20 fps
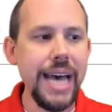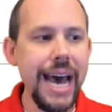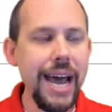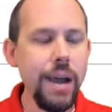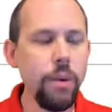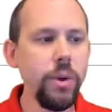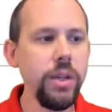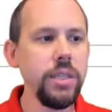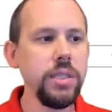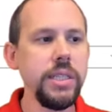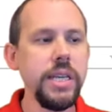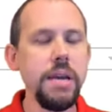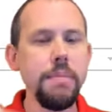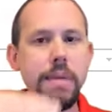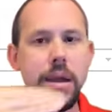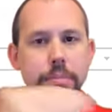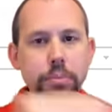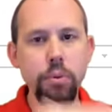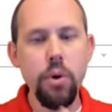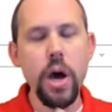I want to see it
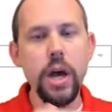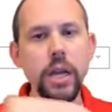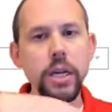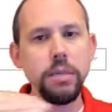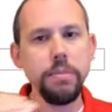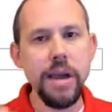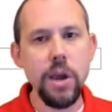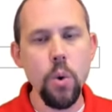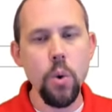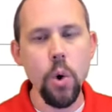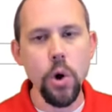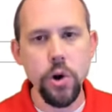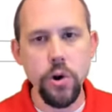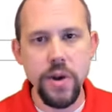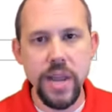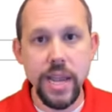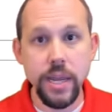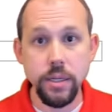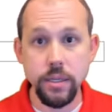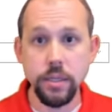by product, by order
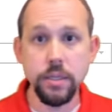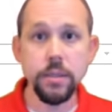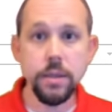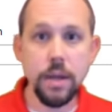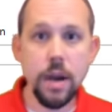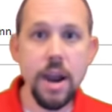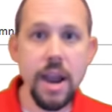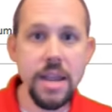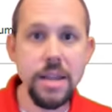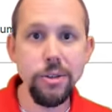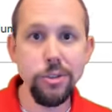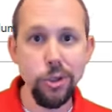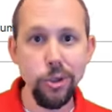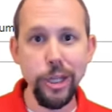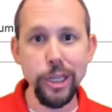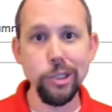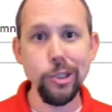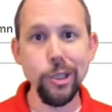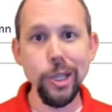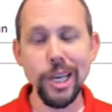date. All right, so
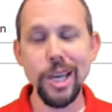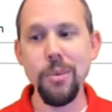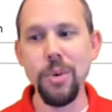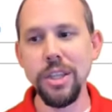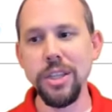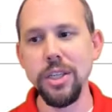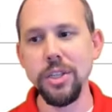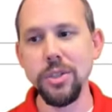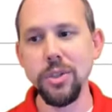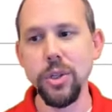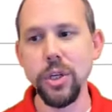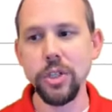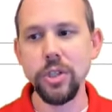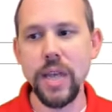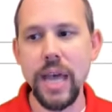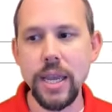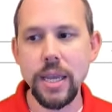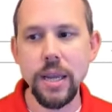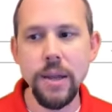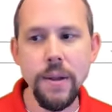let's look at what this looks
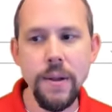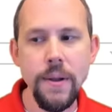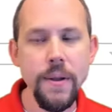like.